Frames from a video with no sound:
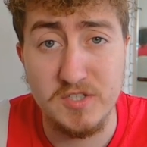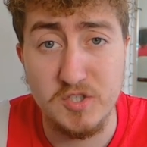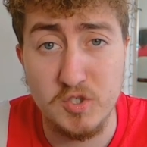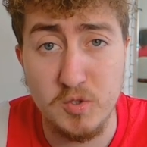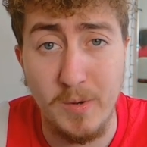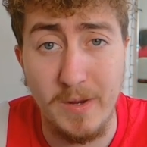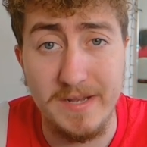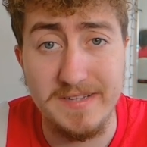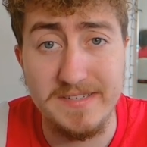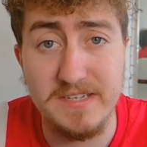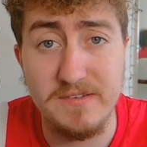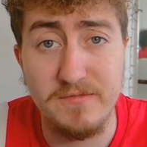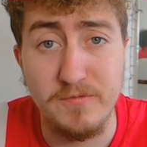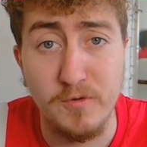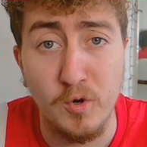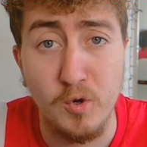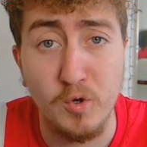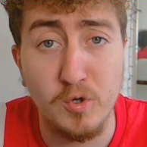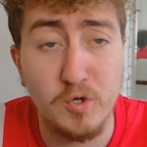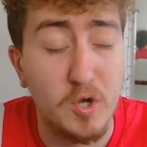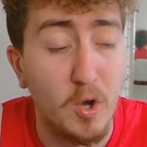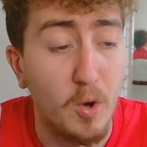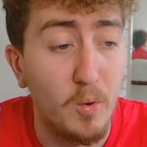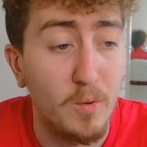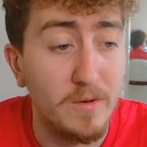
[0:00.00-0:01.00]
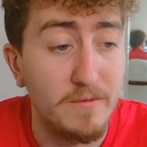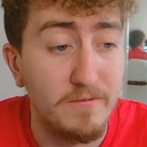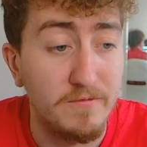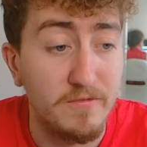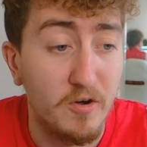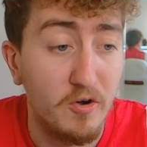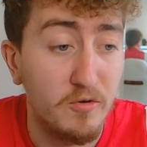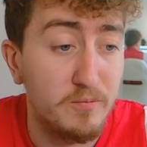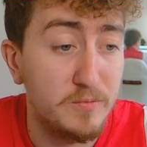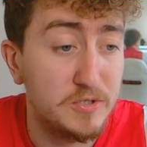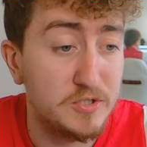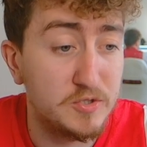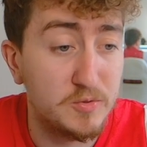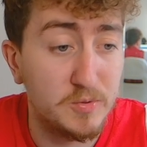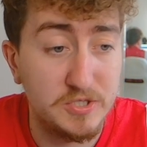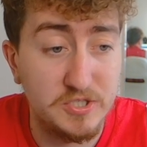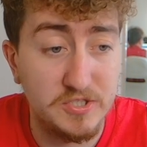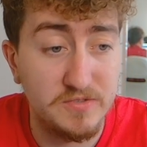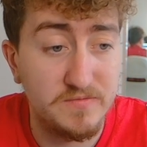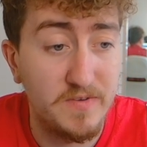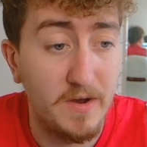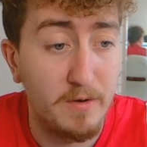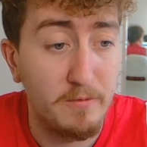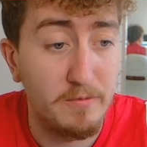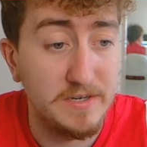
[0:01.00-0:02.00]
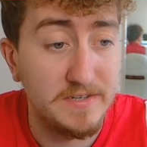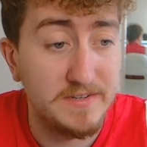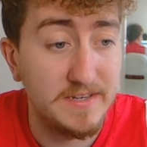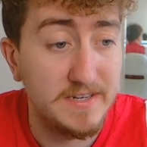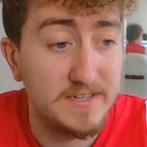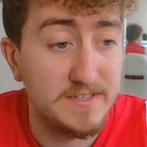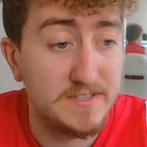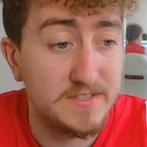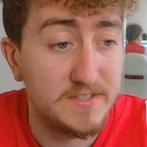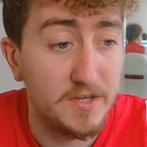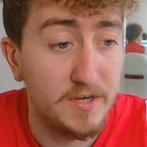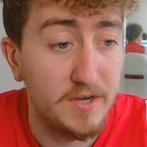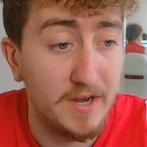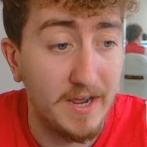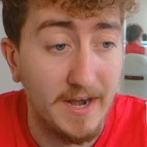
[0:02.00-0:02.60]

24 goal involvements, which is very decent.